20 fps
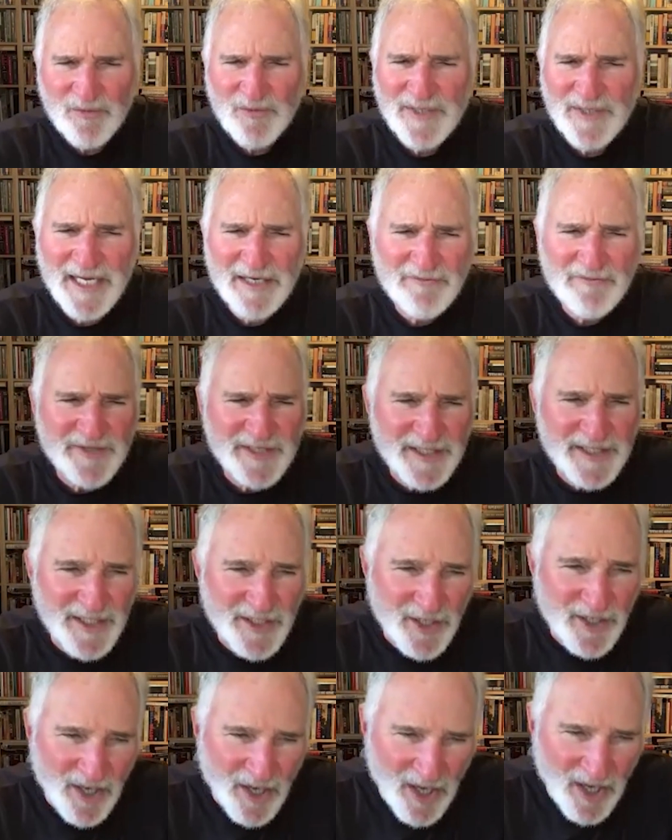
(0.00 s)
We're not
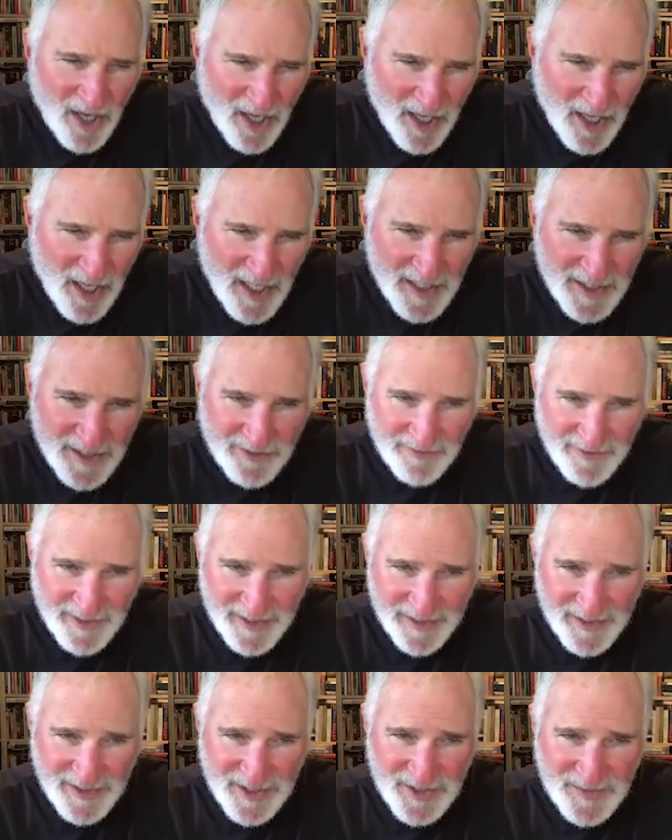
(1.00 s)
really
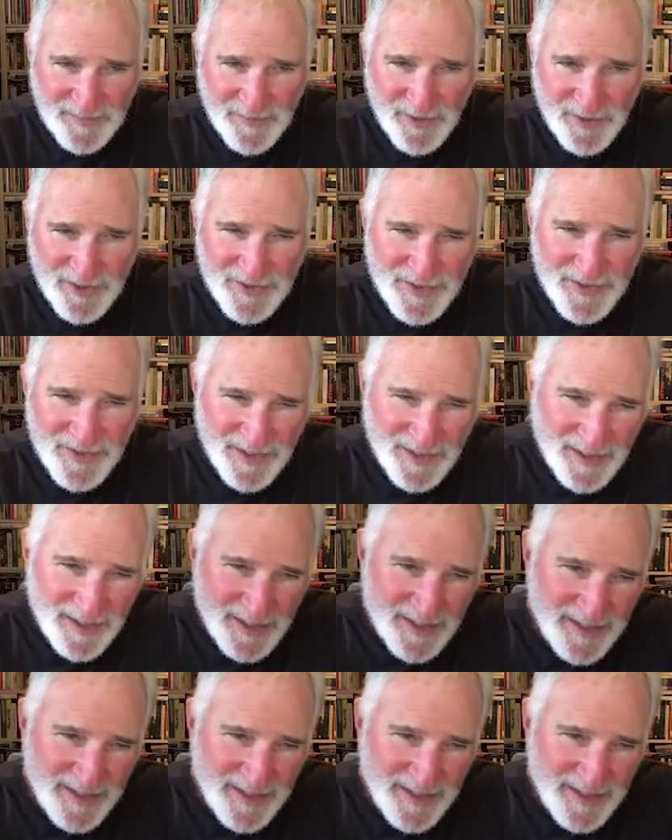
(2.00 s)
honoring this person.